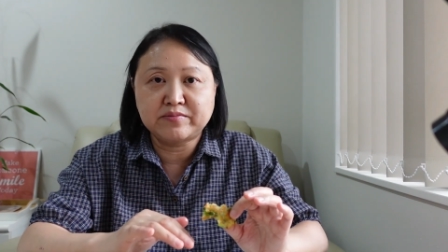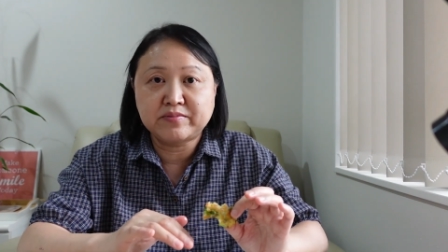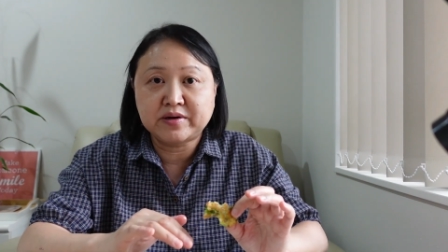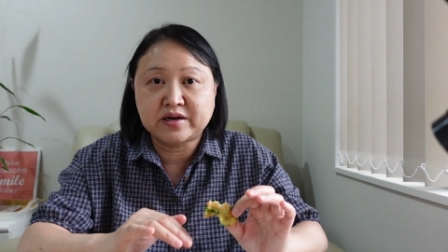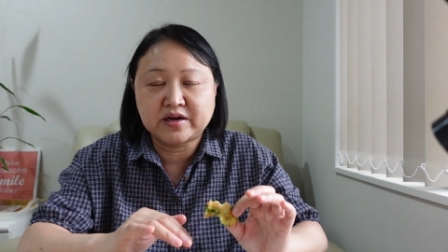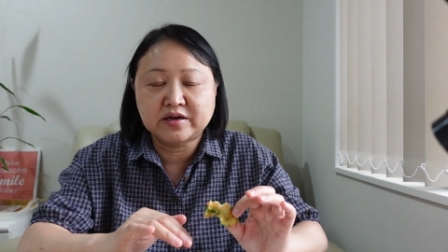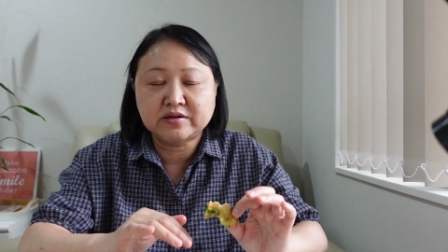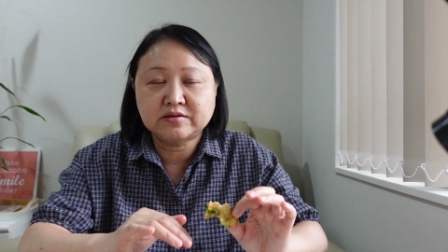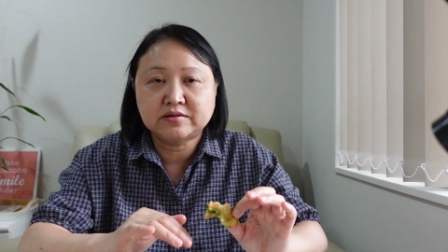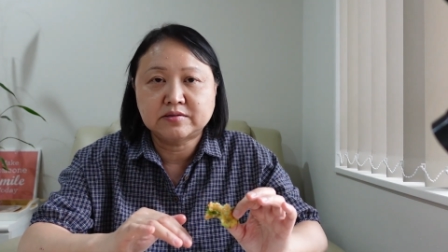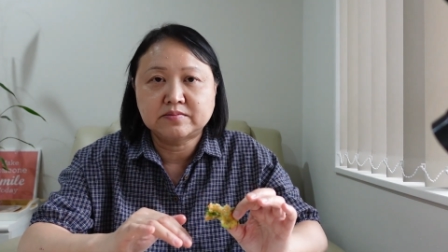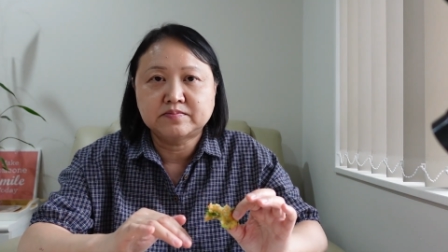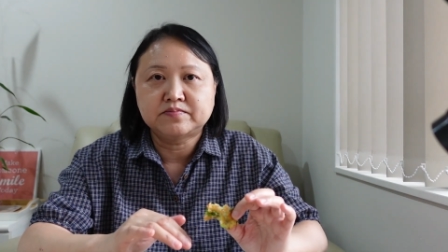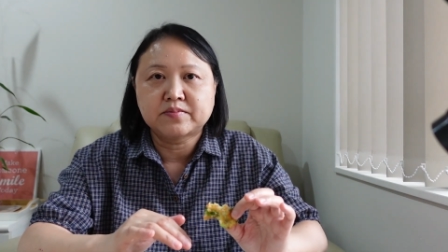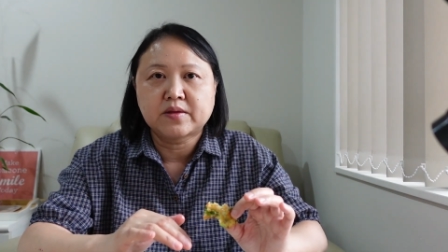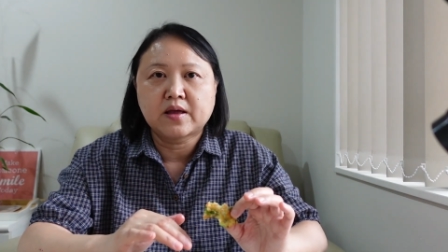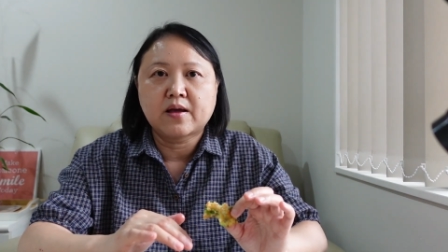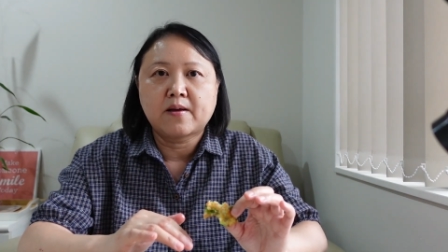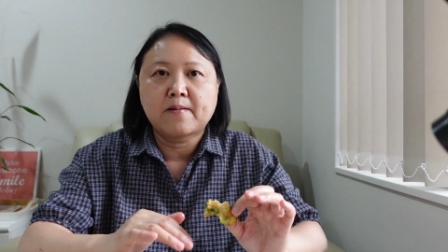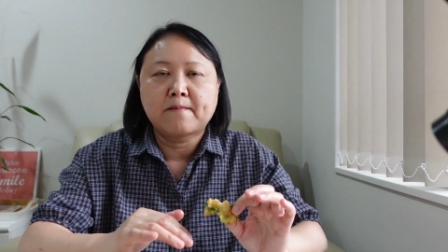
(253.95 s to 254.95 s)
minutes,
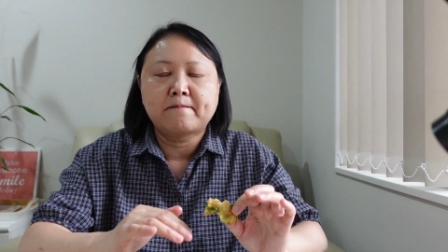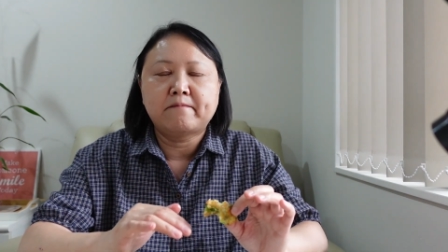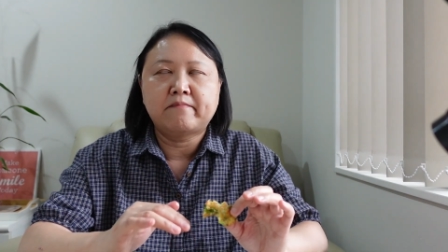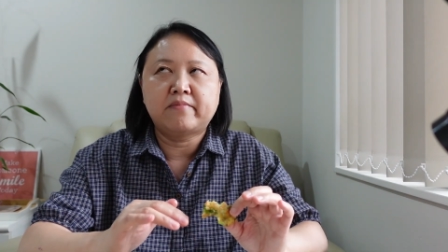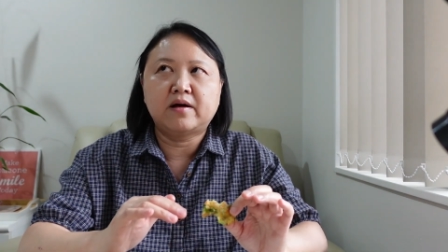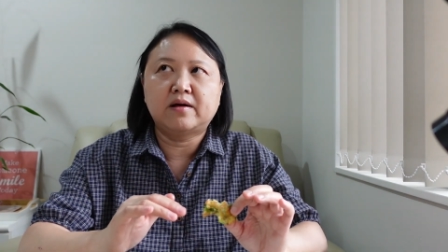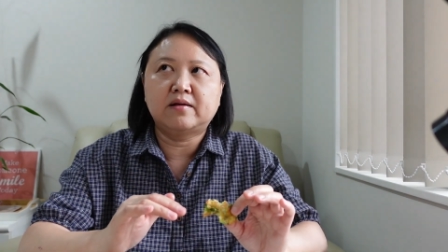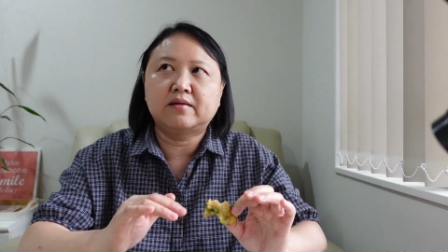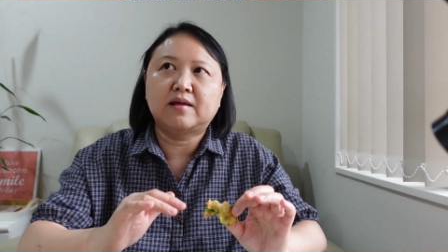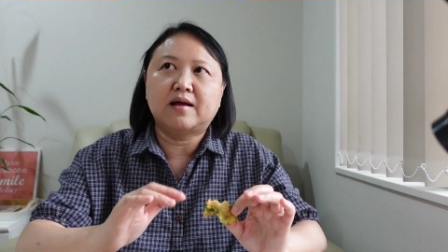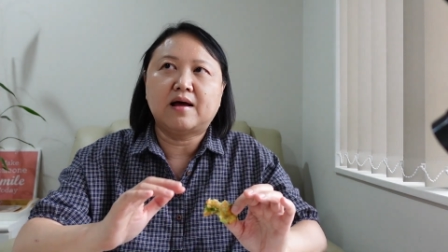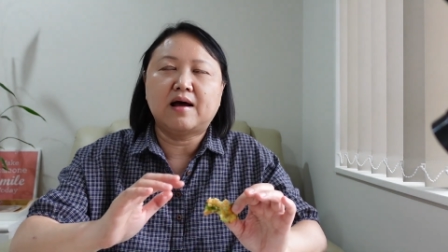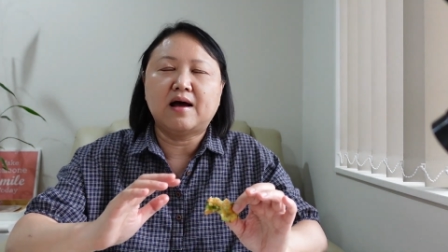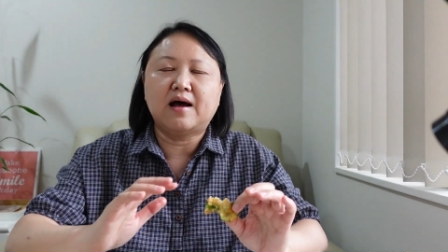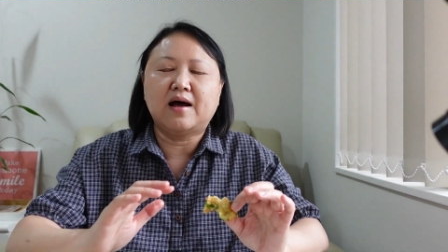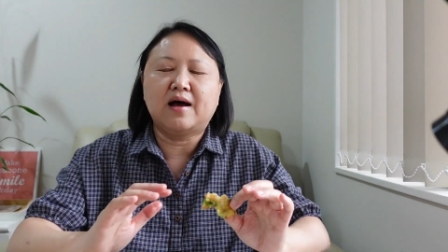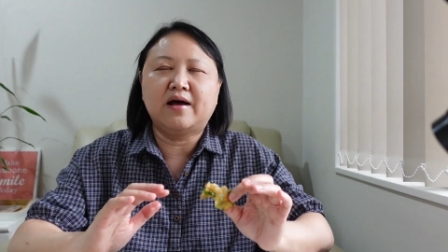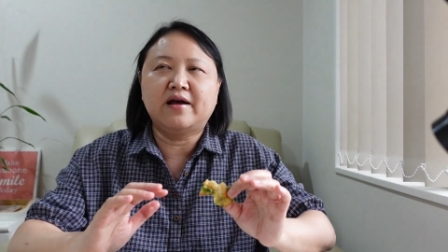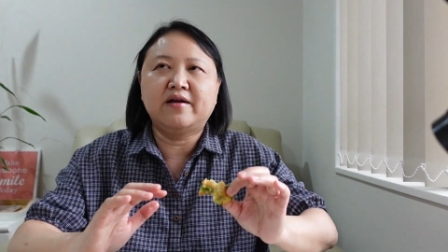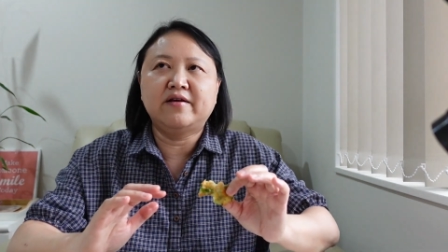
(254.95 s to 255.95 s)
but
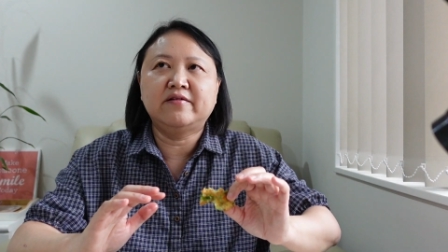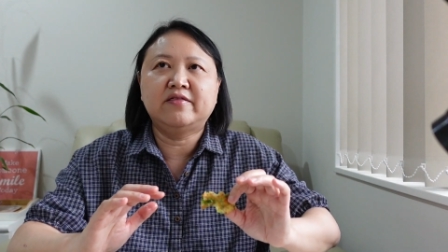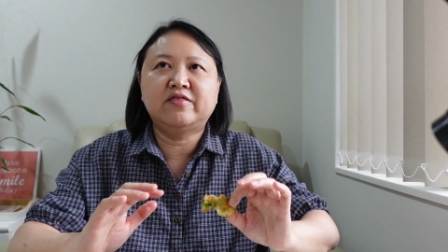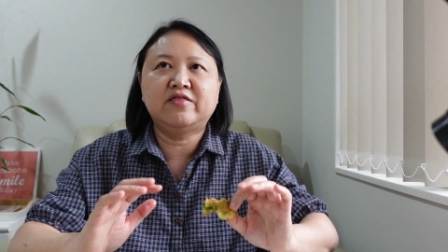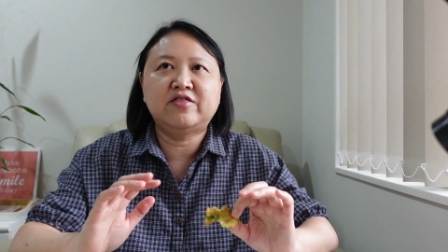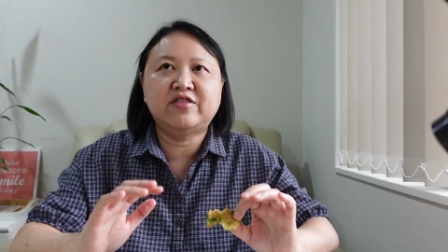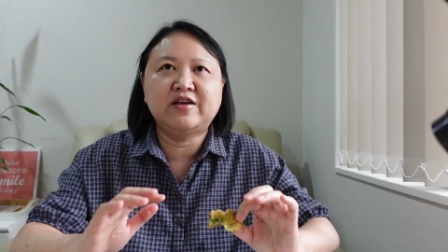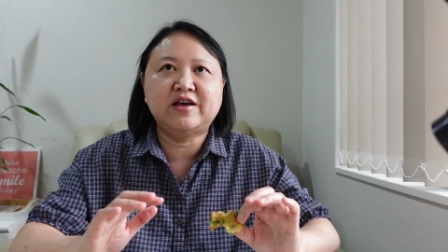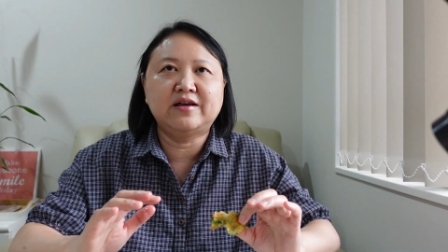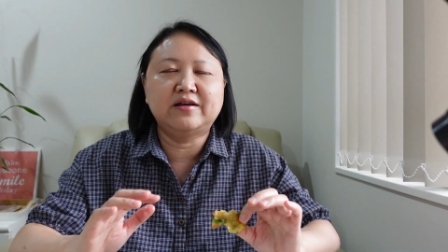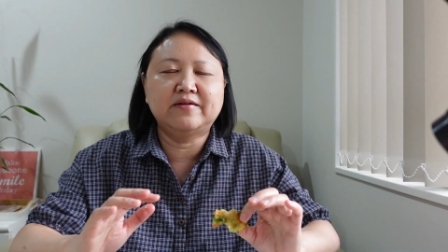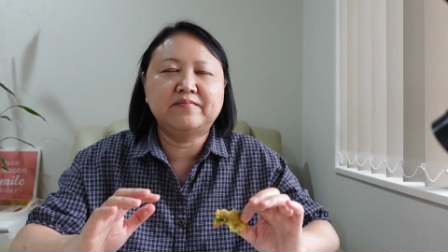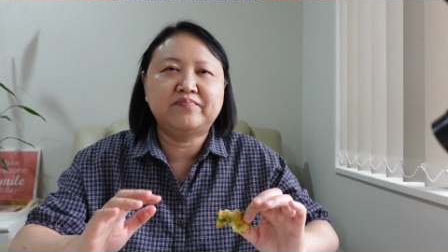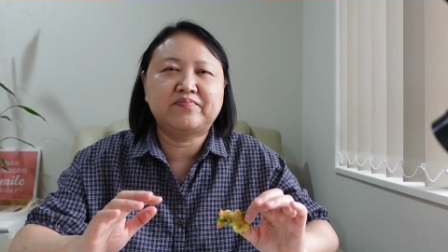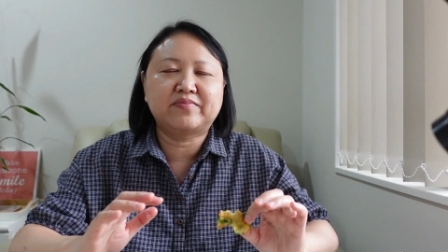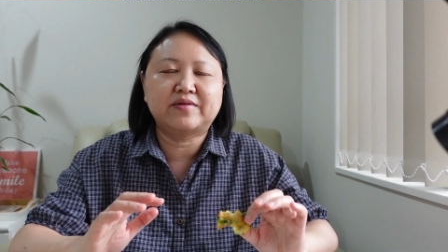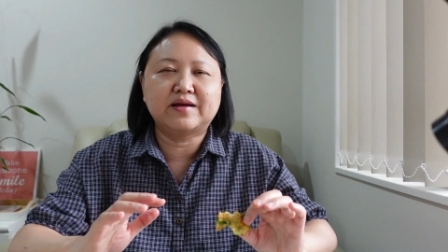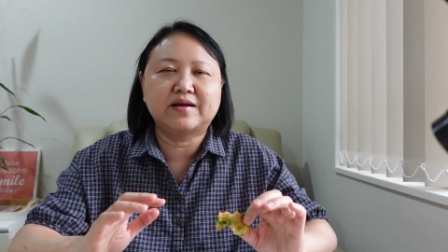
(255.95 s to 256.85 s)
I think